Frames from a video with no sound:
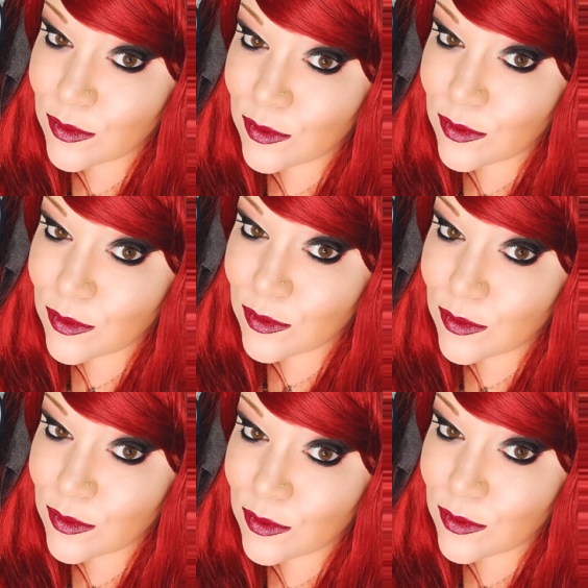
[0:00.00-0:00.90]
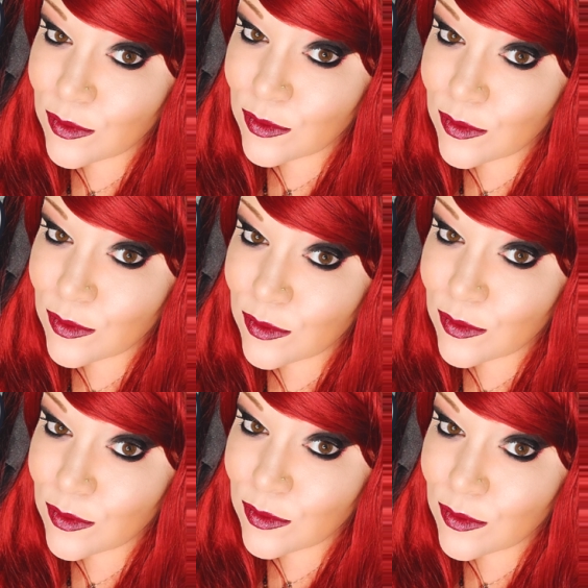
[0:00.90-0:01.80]
We apologize for
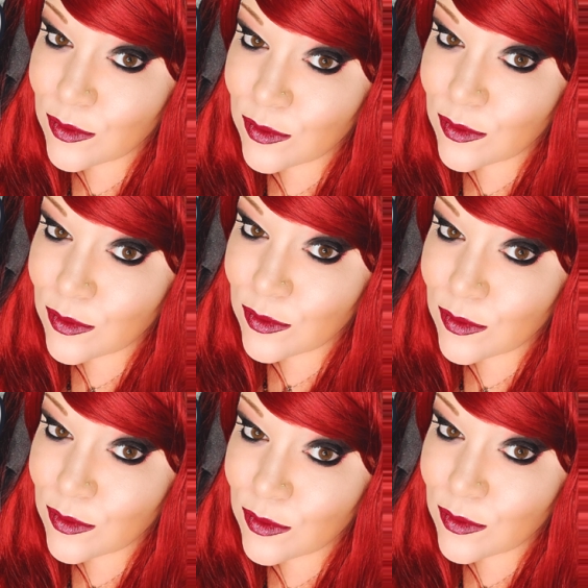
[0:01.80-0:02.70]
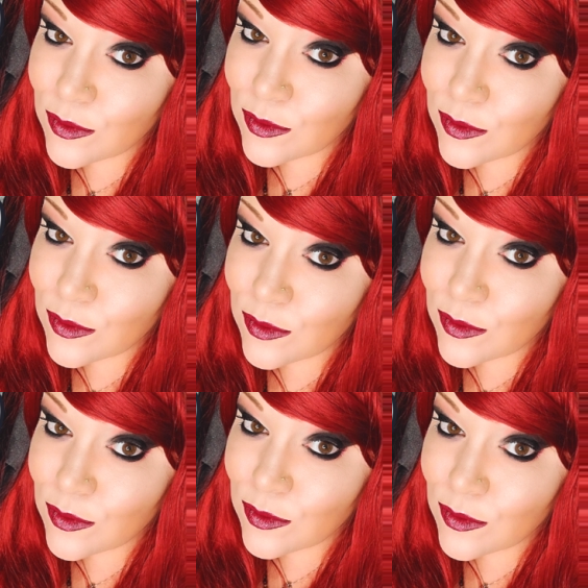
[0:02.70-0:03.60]
any inconvenience.
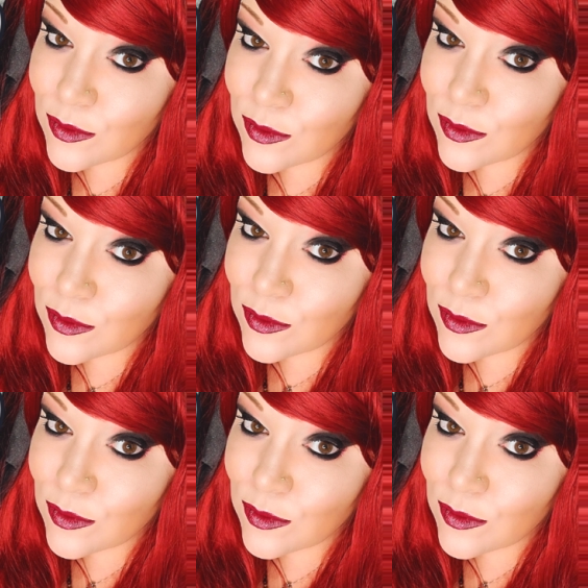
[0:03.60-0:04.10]
Have a nice day.